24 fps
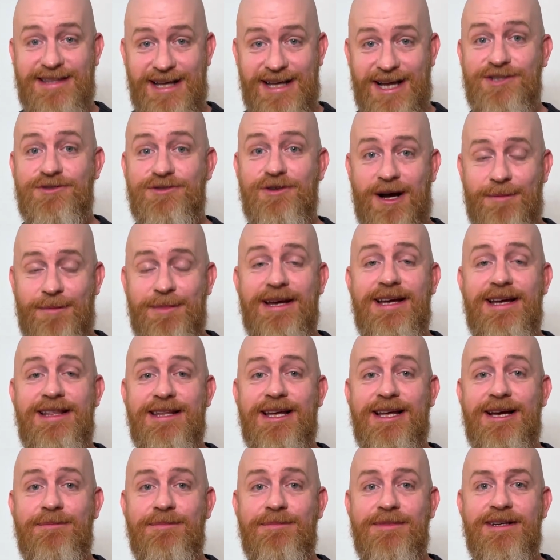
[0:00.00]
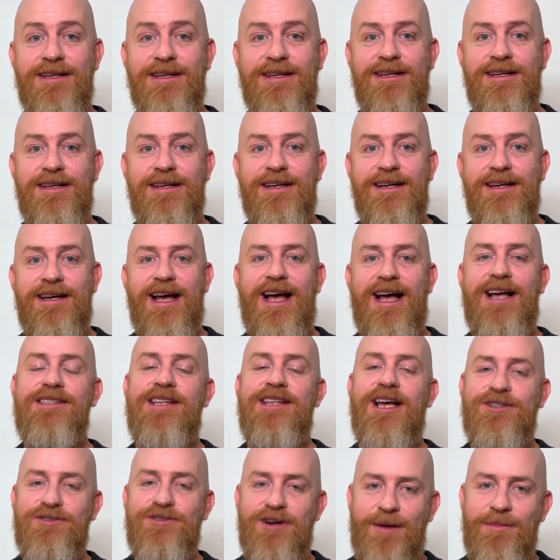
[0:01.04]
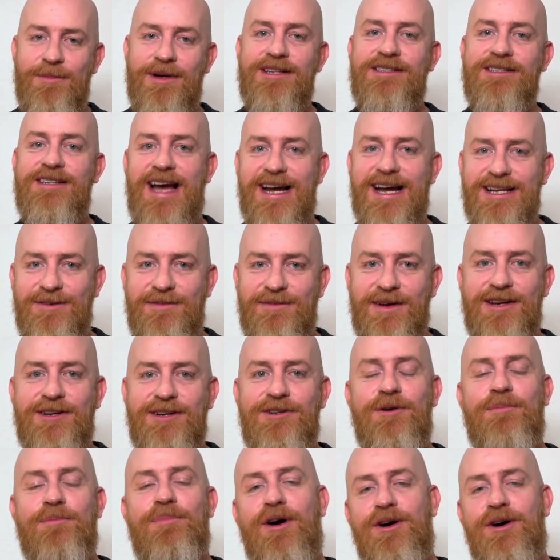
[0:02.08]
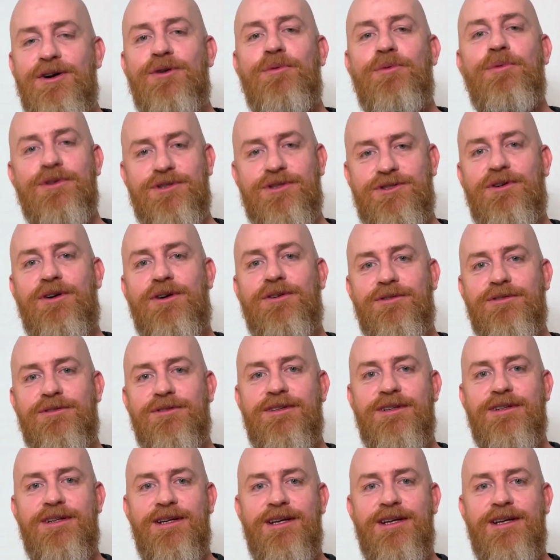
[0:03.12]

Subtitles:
that trauma in them. As that trauma is activated, your partner will struggle.